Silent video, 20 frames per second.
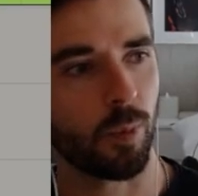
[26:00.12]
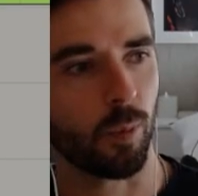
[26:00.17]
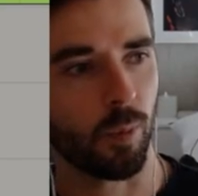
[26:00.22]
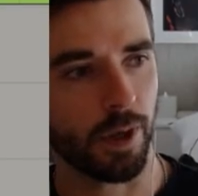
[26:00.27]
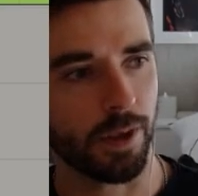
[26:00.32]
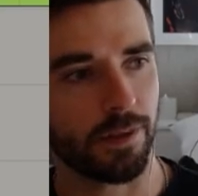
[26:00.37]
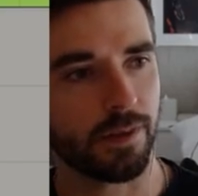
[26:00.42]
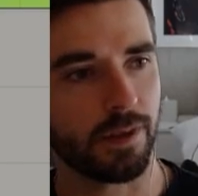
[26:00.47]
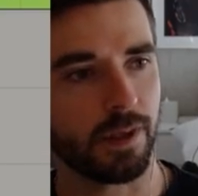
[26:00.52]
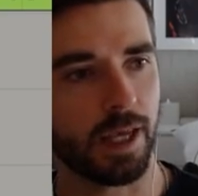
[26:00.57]

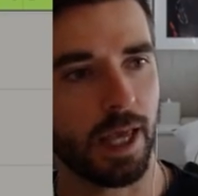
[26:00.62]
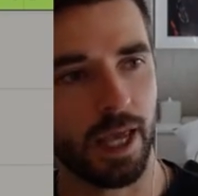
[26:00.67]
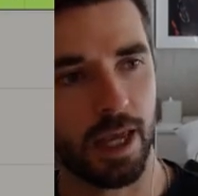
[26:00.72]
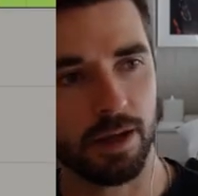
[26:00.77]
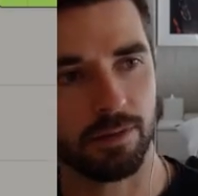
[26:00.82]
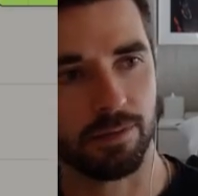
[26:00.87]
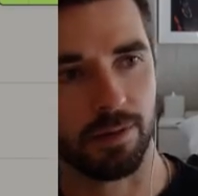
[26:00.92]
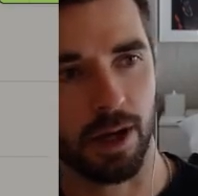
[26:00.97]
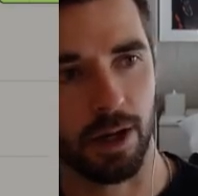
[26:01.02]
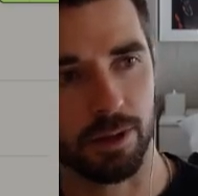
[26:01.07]
with the A
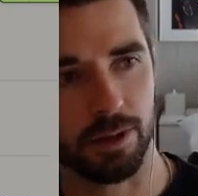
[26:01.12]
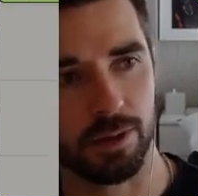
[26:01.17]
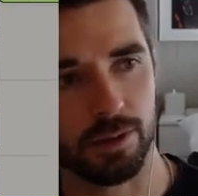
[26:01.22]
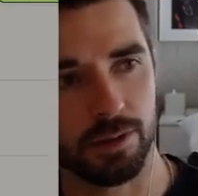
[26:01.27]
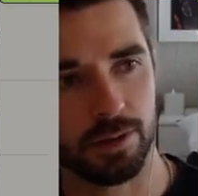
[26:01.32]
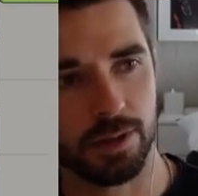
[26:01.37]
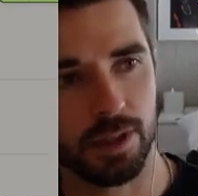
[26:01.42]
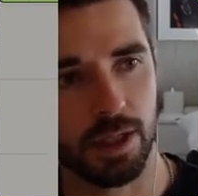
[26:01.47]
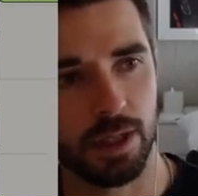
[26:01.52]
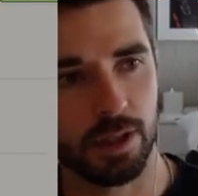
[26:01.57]

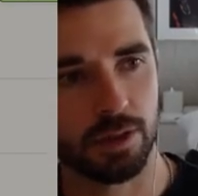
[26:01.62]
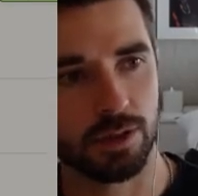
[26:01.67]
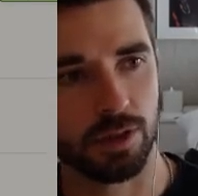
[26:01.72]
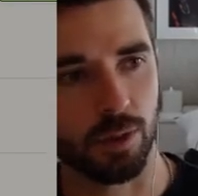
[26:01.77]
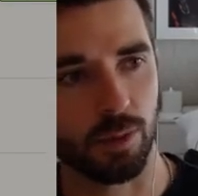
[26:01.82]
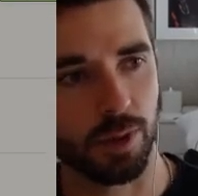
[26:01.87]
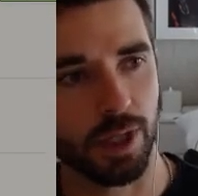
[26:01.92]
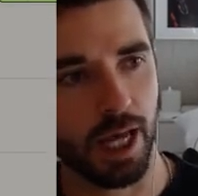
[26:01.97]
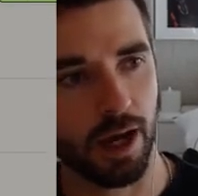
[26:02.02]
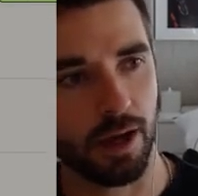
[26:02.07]
values. So
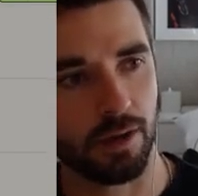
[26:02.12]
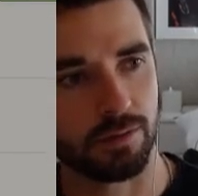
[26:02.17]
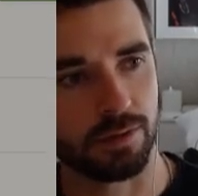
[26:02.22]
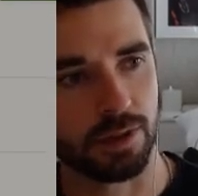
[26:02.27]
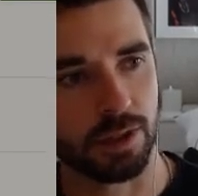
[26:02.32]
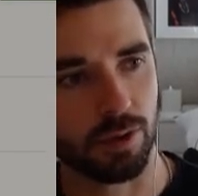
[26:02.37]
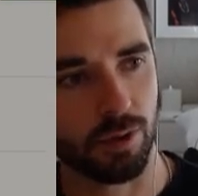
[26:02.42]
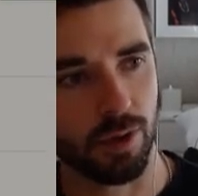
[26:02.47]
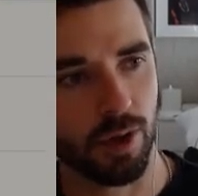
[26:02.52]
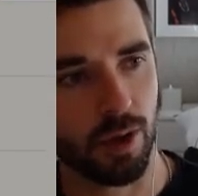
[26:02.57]
we have
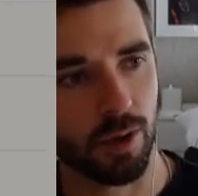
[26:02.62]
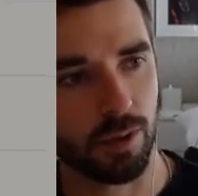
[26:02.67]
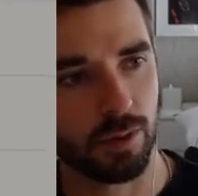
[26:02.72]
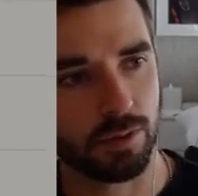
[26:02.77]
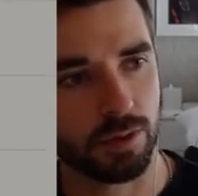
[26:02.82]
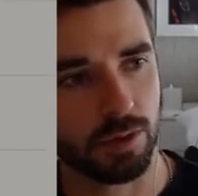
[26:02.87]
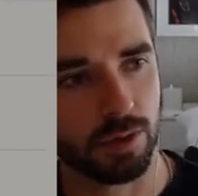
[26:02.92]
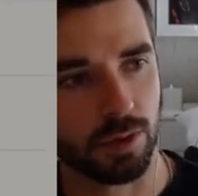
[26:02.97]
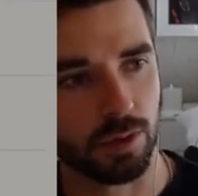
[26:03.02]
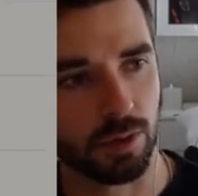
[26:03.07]
0
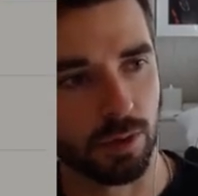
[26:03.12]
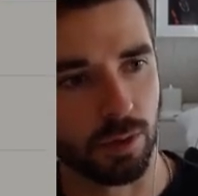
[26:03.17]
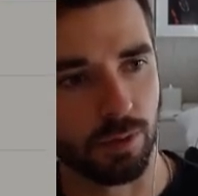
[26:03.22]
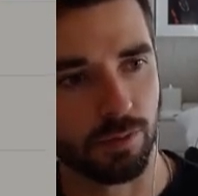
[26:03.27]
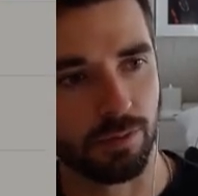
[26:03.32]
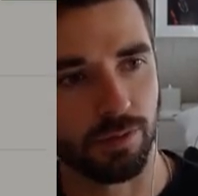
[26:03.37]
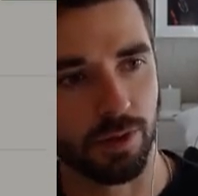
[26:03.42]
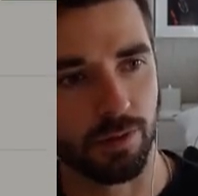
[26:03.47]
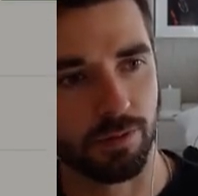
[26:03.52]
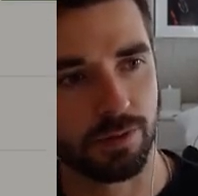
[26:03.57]
to
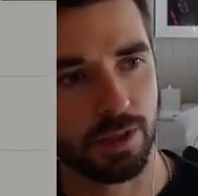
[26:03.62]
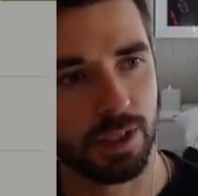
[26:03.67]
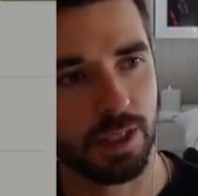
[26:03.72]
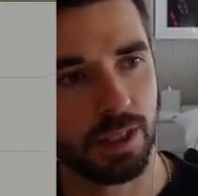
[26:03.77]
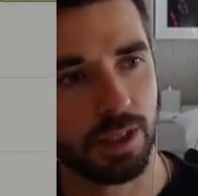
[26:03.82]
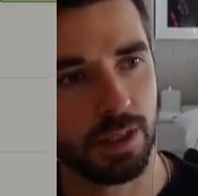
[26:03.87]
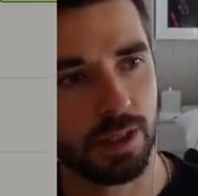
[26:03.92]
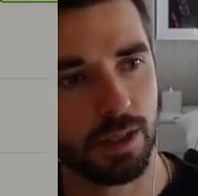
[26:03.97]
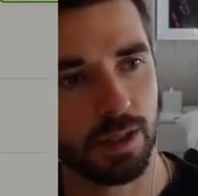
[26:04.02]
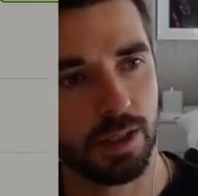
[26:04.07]

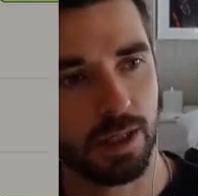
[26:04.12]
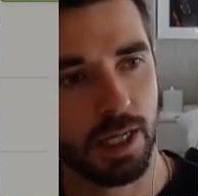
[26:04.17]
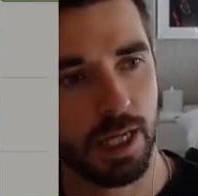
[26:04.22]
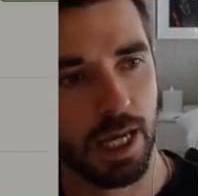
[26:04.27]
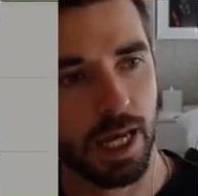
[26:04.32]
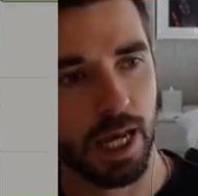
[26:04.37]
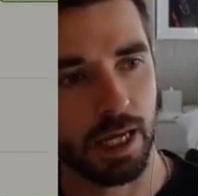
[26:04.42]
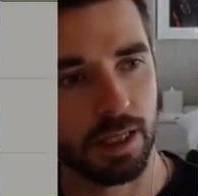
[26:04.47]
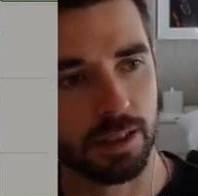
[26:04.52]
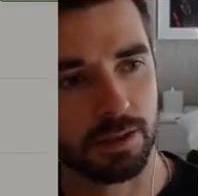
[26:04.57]
15
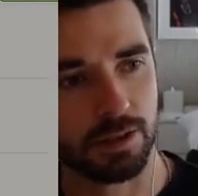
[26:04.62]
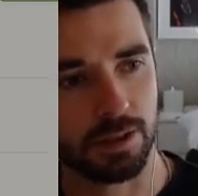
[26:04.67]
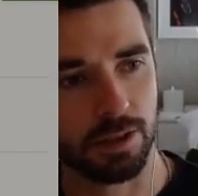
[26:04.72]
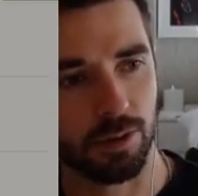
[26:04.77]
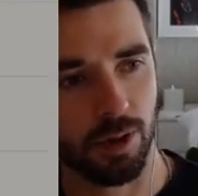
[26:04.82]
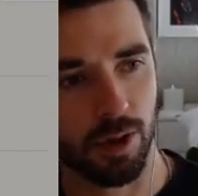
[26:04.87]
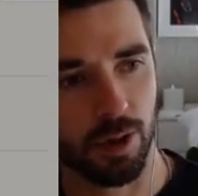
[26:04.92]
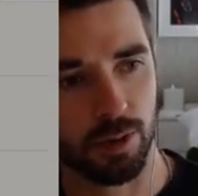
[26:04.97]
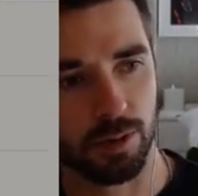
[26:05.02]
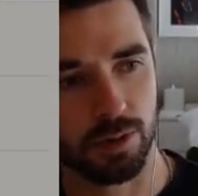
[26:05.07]
and
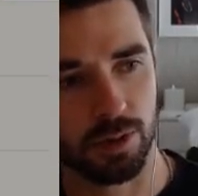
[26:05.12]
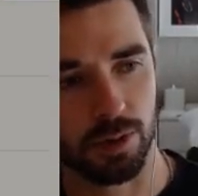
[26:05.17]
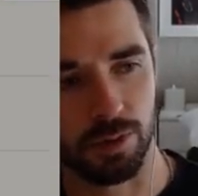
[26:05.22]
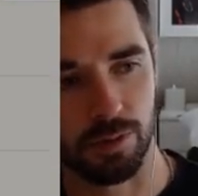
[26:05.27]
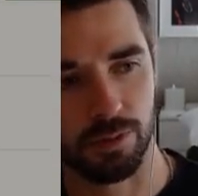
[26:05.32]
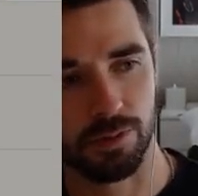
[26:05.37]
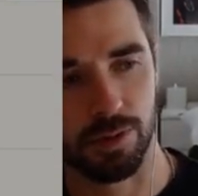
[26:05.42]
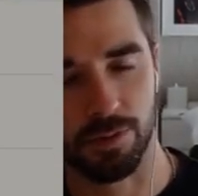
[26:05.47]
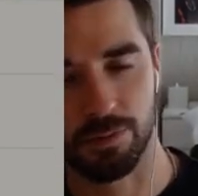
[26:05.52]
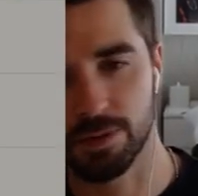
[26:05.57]
0 to
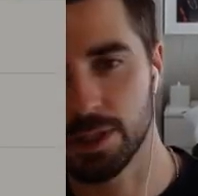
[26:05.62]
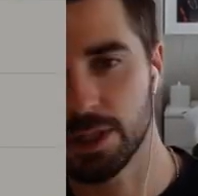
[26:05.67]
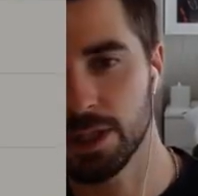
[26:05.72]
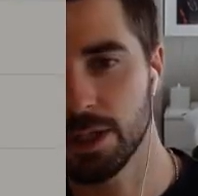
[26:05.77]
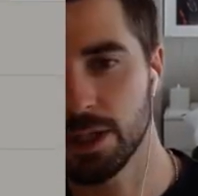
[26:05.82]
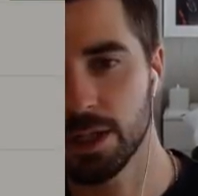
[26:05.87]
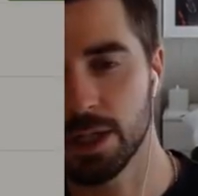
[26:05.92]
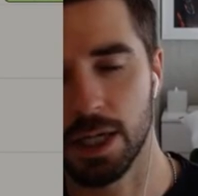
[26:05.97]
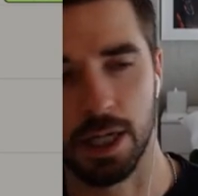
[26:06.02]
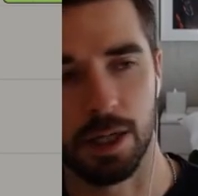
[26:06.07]

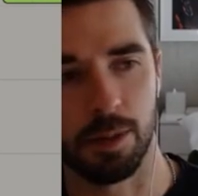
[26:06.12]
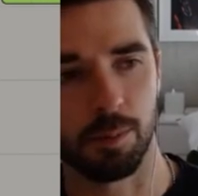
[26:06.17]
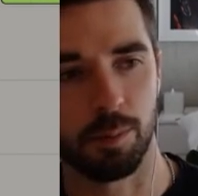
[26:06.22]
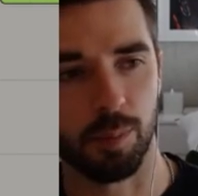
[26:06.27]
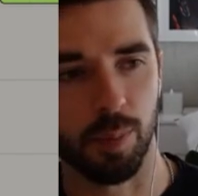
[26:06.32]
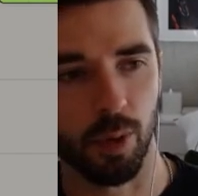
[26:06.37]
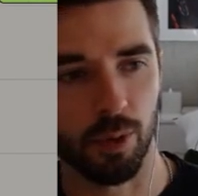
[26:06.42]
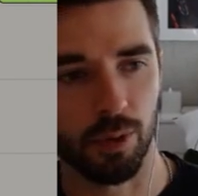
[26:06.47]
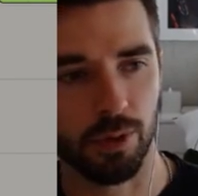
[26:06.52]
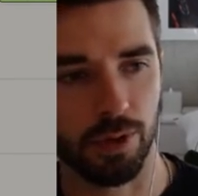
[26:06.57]
15 in
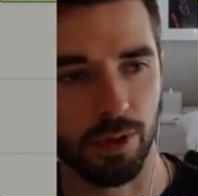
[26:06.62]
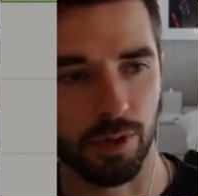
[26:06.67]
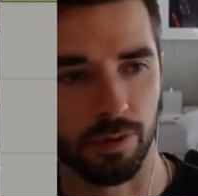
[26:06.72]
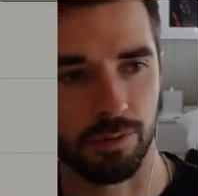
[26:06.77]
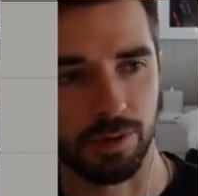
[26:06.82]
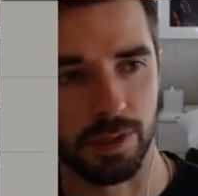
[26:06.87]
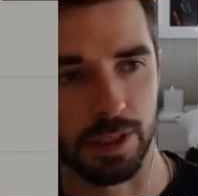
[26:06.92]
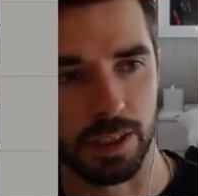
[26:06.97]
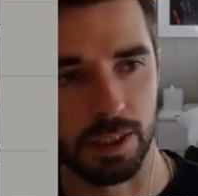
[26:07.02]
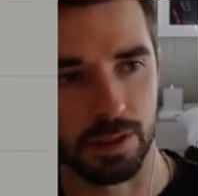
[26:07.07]
both
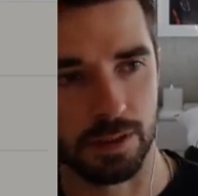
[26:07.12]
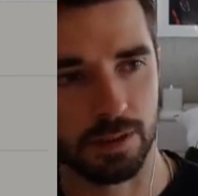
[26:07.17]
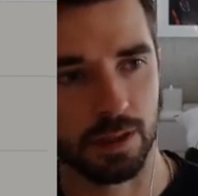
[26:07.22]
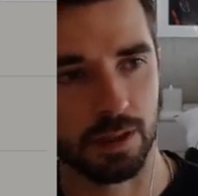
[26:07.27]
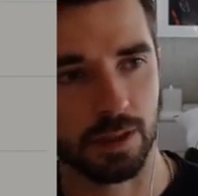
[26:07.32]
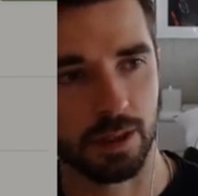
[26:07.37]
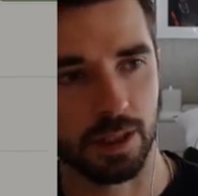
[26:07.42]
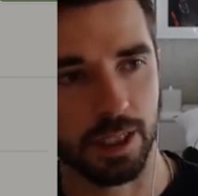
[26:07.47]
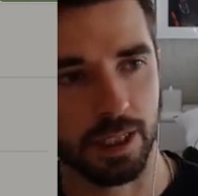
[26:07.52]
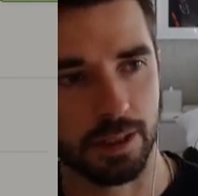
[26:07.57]
of these
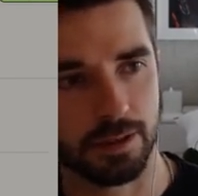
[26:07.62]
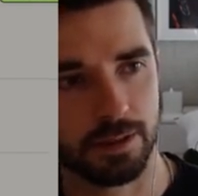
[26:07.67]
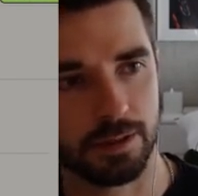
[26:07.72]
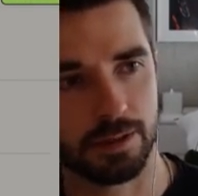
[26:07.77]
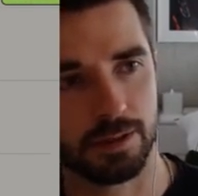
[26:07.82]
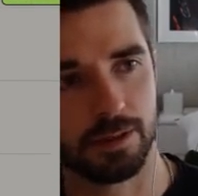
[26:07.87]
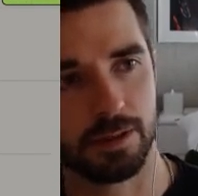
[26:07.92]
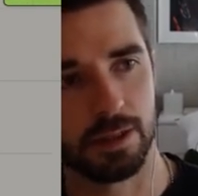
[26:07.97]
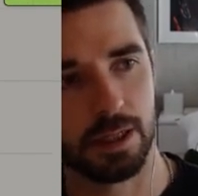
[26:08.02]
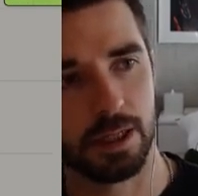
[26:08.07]

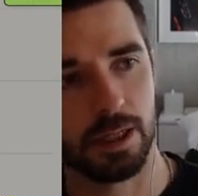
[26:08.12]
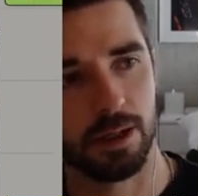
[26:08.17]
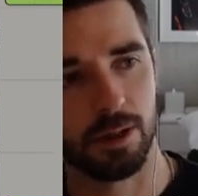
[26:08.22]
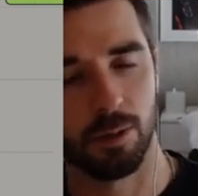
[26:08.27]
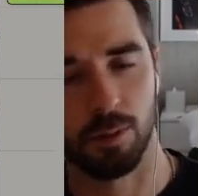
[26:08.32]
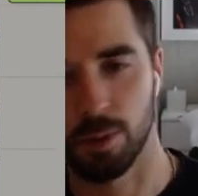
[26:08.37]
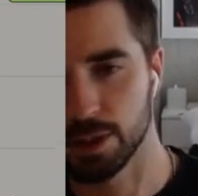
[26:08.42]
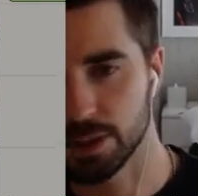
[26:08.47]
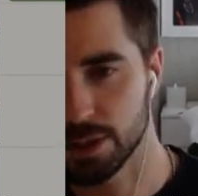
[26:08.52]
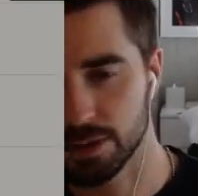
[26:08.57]
lists,
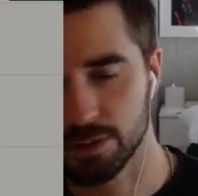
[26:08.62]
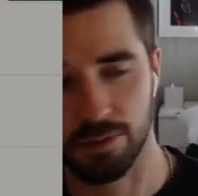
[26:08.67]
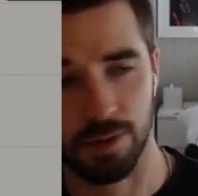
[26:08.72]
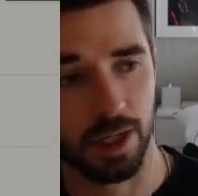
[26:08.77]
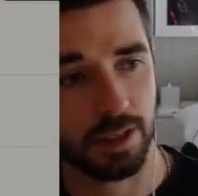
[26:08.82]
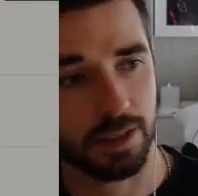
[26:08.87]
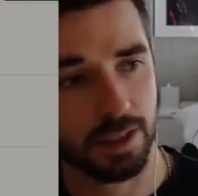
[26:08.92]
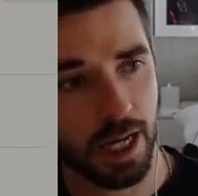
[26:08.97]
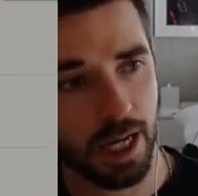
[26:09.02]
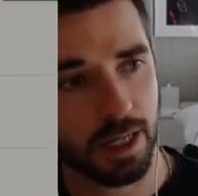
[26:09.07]
which is
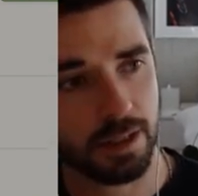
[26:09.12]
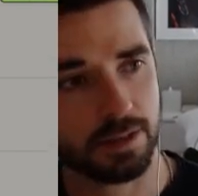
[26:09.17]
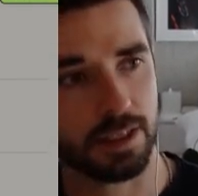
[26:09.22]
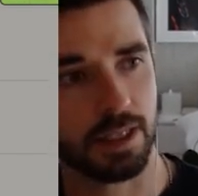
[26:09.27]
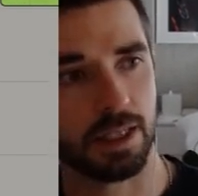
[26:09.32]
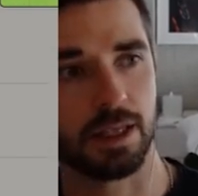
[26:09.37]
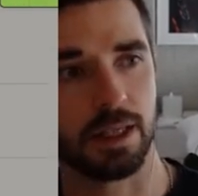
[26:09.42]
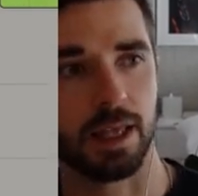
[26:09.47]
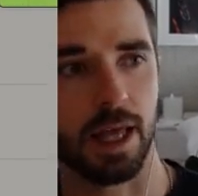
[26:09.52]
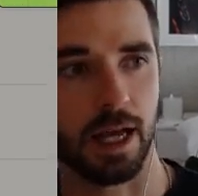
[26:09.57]

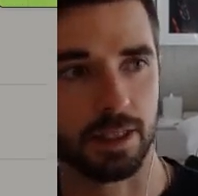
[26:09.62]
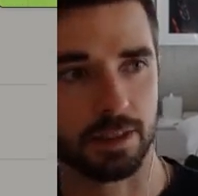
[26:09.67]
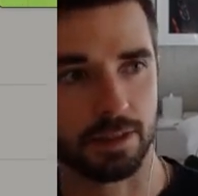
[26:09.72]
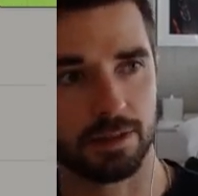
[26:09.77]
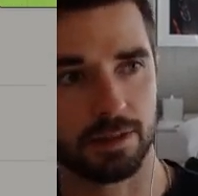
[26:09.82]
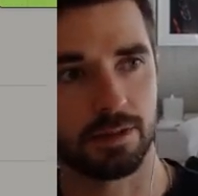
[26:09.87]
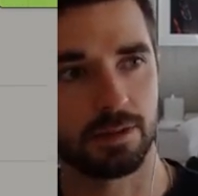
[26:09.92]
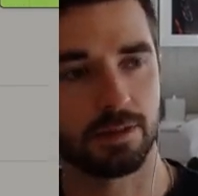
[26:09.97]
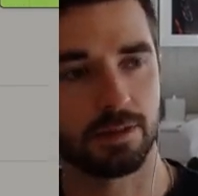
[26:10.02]
fantastic. That's